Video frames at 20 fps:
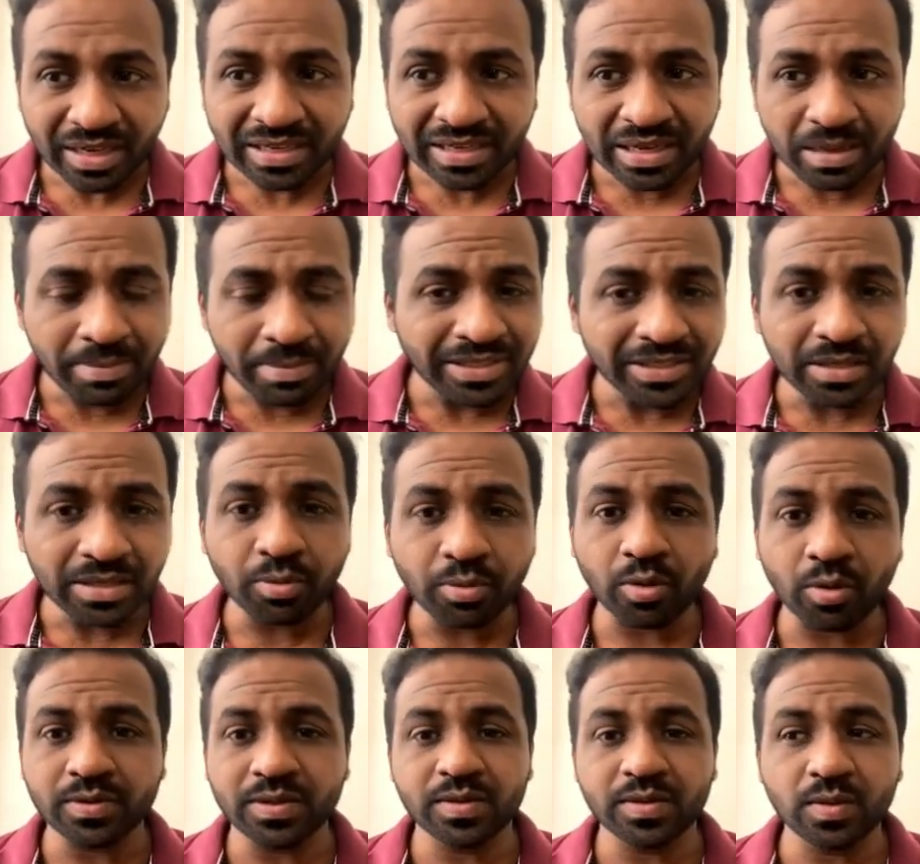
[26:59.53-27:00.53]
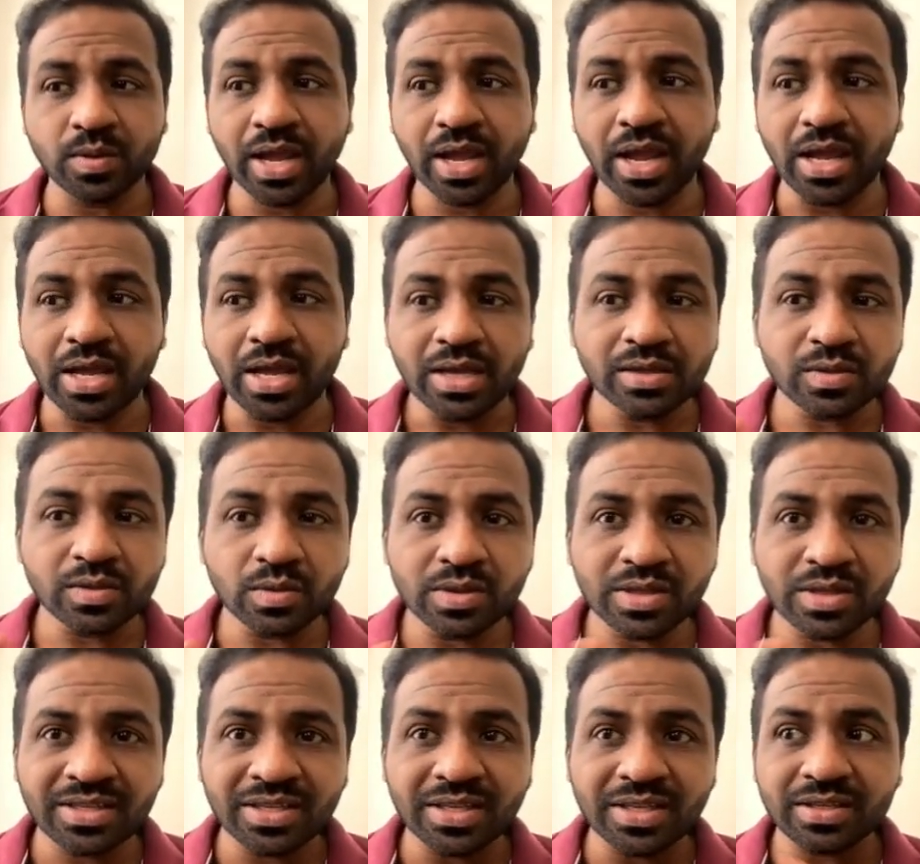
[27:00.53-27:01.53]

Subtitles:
dementing process. Okay, so this is